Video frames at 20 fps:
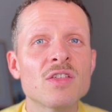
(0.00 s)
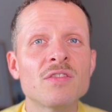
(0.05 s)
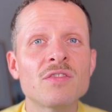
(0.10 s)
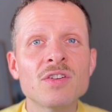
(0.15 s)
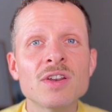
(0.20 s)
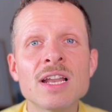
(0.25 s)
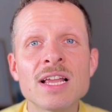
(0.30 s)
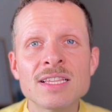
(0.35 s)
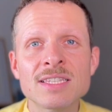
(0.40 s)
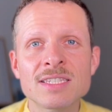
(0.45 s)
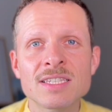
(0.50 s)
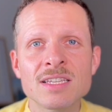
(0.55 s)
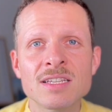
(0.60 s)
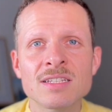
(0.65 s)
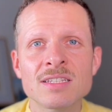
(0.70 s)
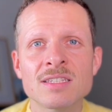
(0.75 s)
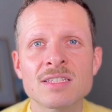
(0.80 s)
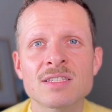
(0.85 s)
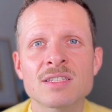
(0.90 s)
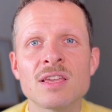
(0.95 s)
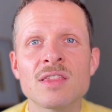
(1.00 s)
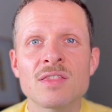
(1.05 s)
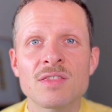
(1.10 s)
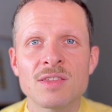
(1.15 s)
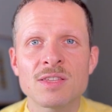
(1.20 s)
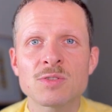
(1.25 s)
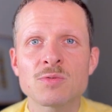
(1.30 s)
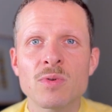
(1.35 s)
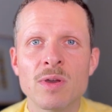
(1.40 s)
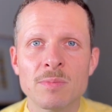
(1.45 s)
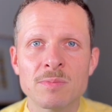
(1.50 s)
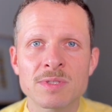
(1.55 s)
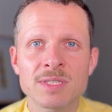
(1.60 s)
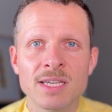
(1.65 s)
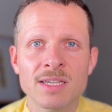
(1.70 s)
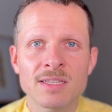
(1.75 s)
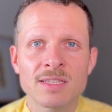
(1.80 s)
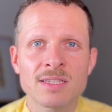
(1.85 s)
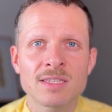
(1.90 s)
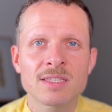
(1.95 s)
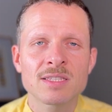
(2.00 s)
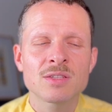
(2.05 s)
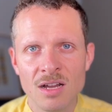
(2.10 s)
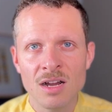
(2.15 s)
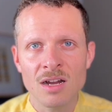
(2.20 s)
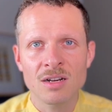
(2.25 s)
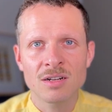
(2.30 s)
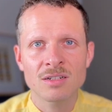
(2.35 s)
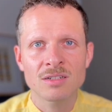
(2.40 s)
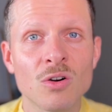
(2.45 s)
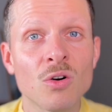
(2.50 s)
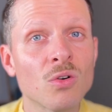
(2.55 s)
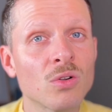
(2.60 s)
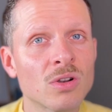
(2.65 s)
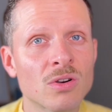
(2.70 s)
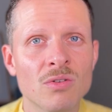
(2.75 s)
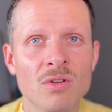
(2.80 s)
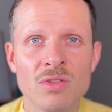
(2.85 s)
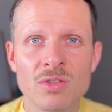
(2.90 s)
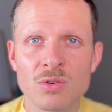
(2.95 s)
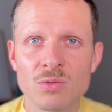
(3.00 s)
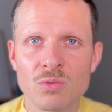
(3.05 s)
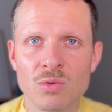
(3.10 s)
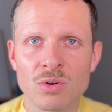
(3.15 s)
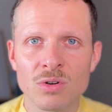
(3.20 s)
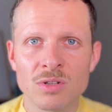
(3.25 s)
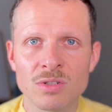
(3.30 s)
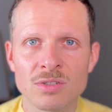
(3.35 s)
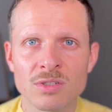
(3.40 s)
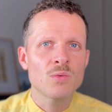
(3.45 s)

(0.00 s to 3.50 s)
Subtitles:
the freelancers in these websites are all around the world